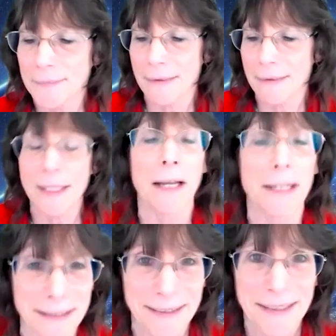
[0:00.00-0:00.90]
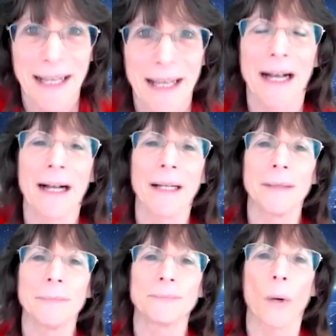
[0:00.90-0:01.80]
studied,
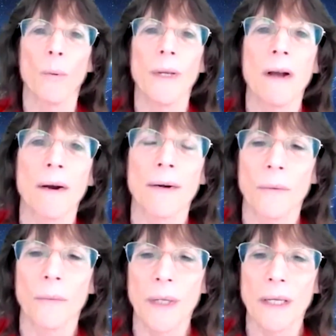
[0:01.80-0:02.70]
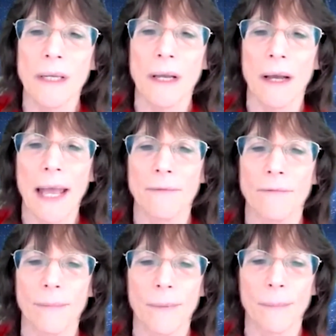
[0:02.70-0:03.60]
we
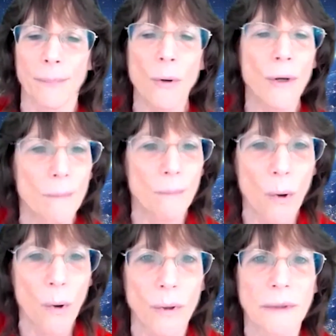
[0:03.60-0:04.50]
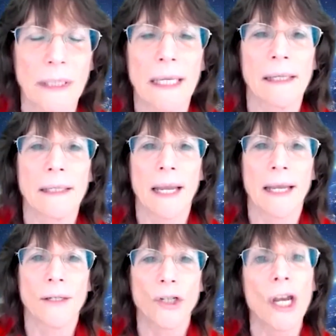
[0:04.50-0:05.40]
have broken the mold
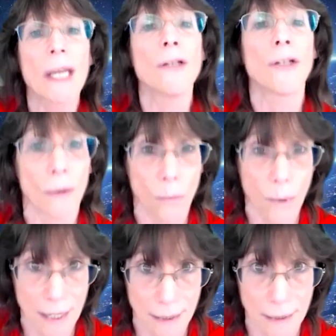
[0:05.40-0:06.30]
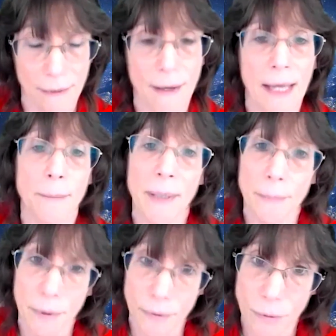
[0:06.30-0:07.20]
in changing the way that
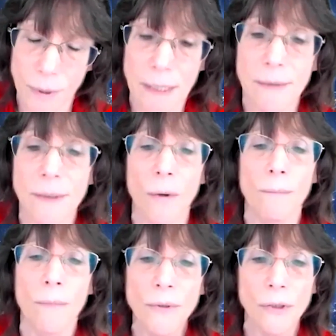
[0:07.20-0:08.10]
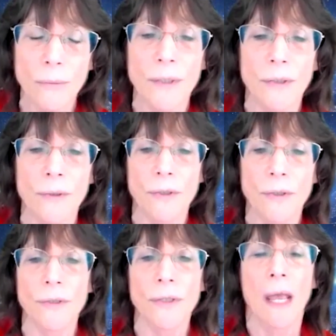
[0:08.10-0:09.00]
people do it. So most
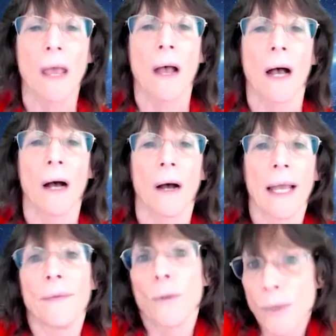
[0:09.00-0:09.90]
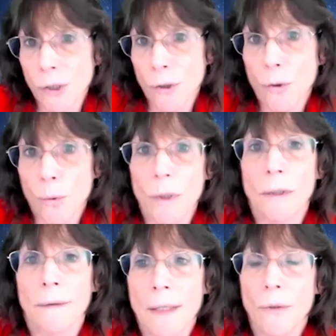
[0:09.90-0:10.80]
researchers and the research
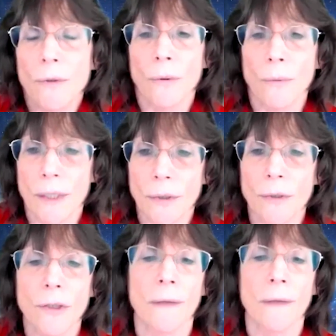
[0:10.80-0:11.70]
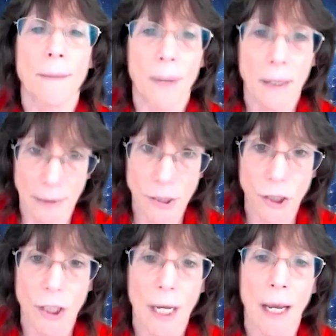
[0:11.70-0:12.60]
world, they do their research and they
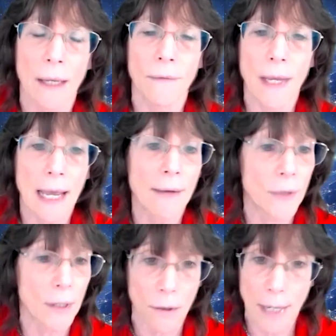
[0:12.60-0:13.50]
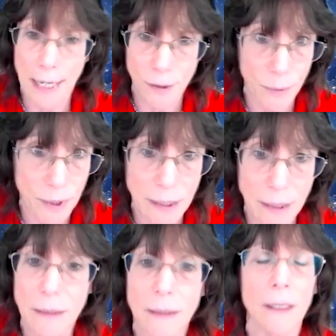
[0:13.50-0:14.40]
publish and they have their
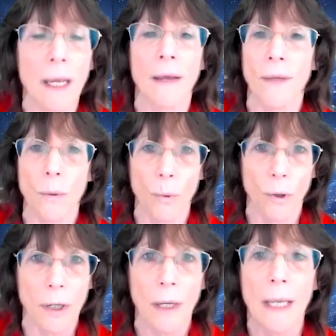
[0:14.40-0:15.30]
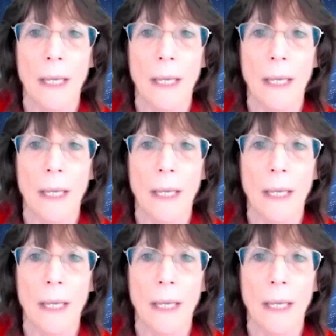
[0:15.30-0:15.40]
expertise and they work